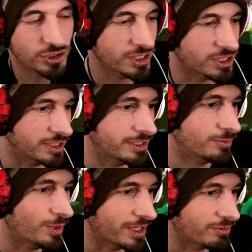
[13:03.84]
GG.
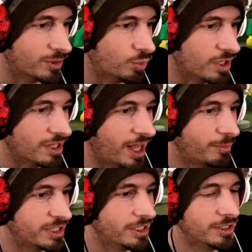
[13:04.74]
Whatever. We're
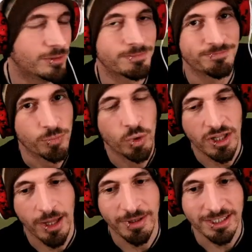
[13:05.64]
climbing, though. We're
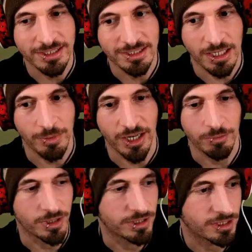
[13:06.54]
climbing a decent
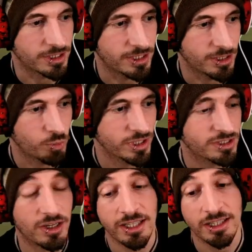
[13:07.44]
amount, but uh, we
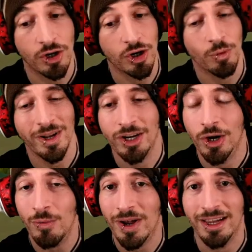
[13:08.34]
still got a long way to
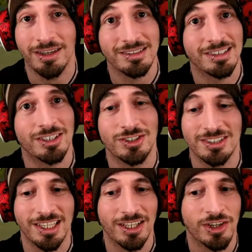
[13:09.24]
go, and it's going to
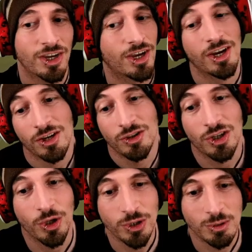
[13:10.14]
just get... The
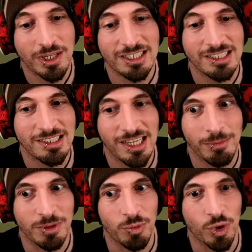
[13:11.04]
closer we get to the
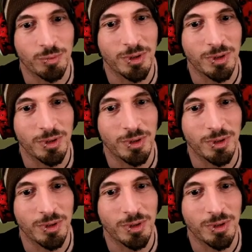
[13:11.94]
top, the more